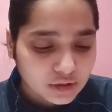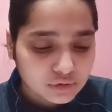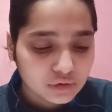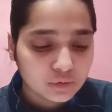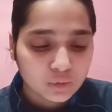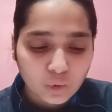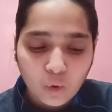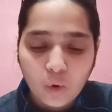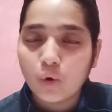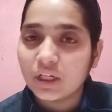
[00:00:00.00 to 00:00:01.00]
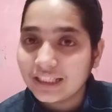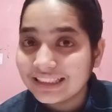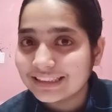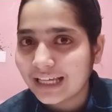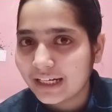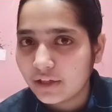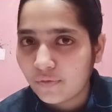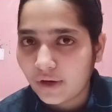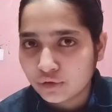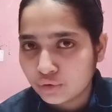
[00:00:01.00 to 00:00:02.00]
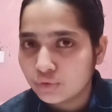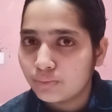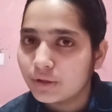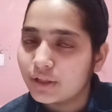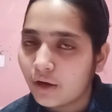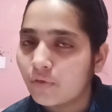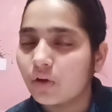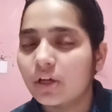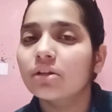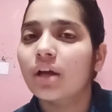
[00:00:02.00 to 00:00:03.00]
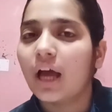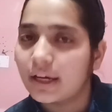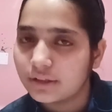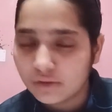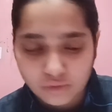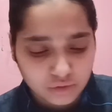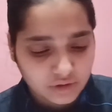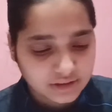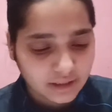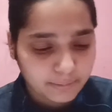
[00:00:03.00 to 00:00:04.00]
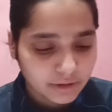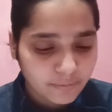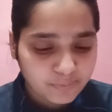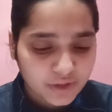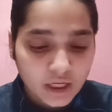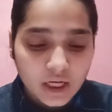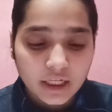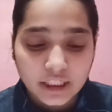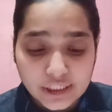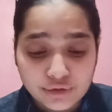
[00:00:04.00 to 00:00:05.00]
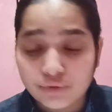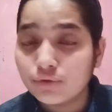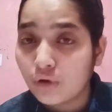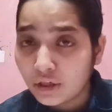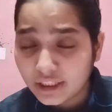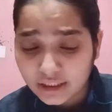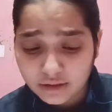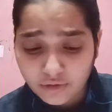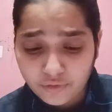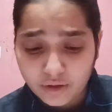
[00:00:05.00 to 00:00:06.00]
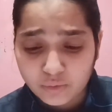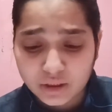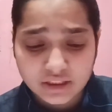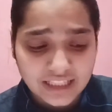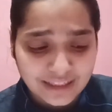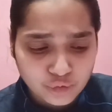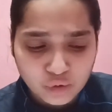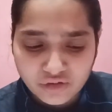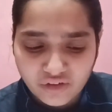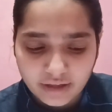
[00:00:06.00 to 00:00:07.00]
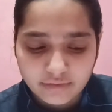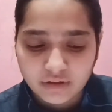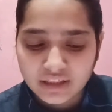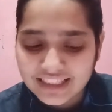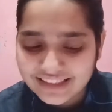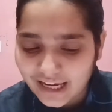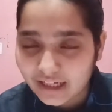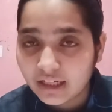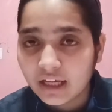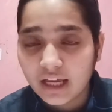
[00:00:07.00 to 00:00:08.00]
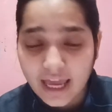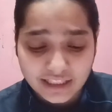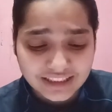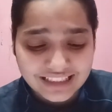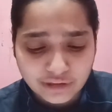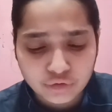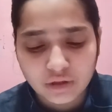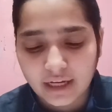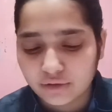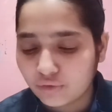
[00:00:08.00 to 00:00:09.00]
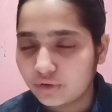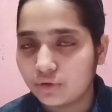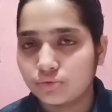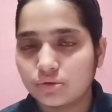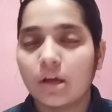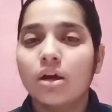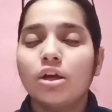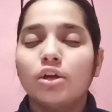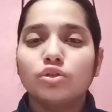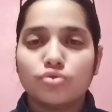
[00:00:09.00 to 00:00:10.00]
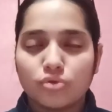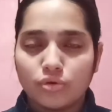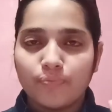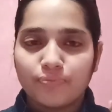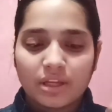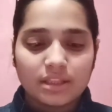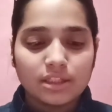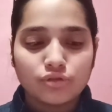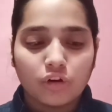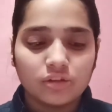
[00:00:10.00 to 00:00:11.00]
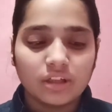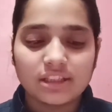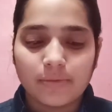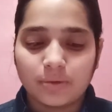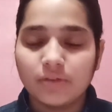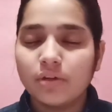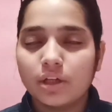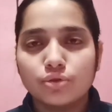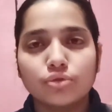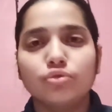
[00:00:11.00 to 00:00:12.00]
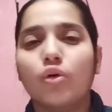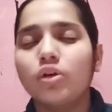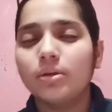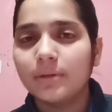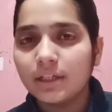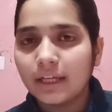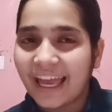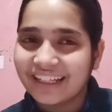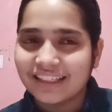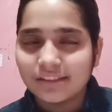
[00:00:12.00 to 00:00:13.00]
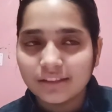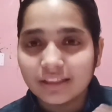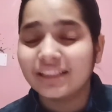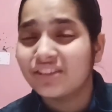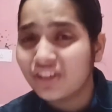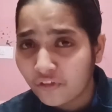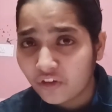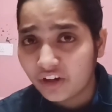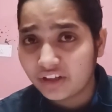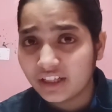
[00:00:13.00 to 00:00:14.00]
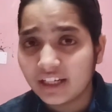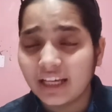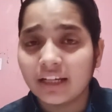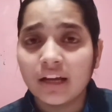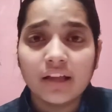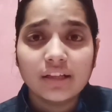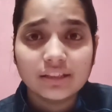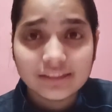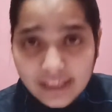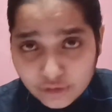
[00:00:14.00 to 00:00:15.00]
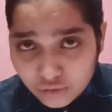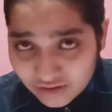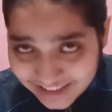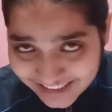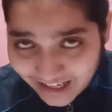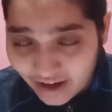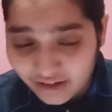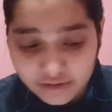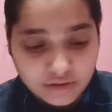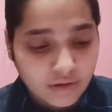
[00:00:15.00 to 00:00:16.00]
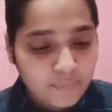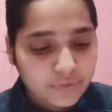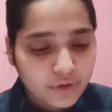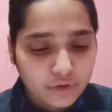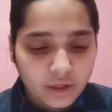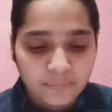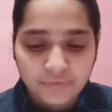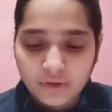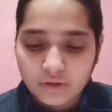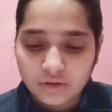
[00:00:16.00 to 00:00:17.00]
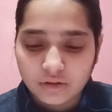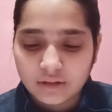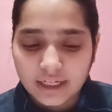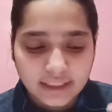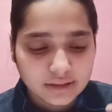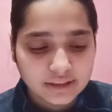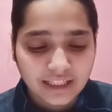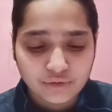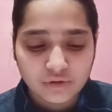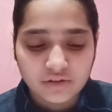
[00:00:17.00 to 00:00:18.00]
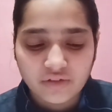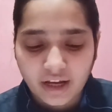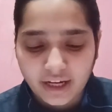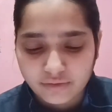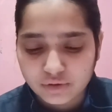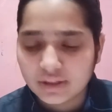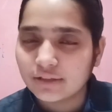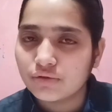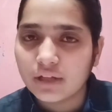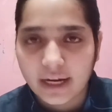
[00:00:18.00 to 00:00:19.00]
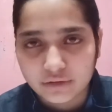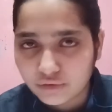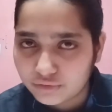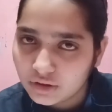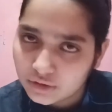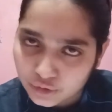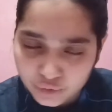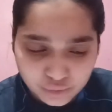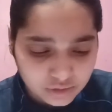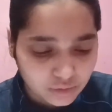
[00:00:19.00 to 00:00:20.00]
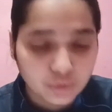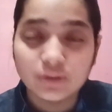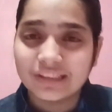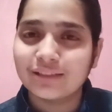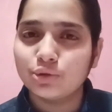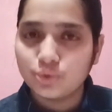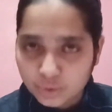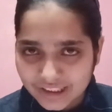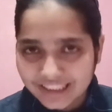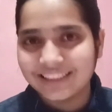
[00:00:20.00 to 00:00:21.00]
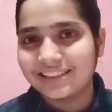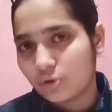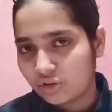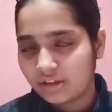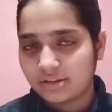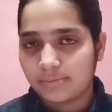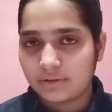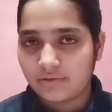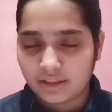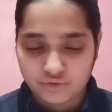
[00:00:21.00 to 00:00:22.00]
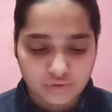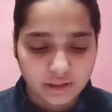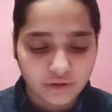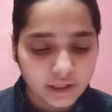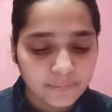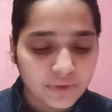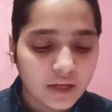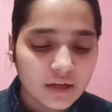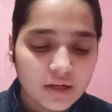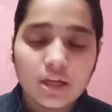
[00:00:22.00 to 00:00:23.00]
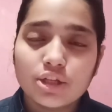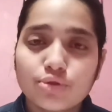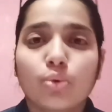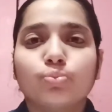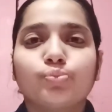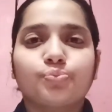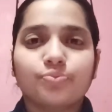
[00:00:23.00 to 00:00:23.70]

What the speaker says: So no or least side effect should be there for an ideal contraceptive. It should not interfere with the sexual drive, desire, and sexual act of the user. So this contraceptive should not be act as an interfere in like sexual desires, okay, or like sexual drive or sexual act of the user who is using this contraceptive actually. Okay, so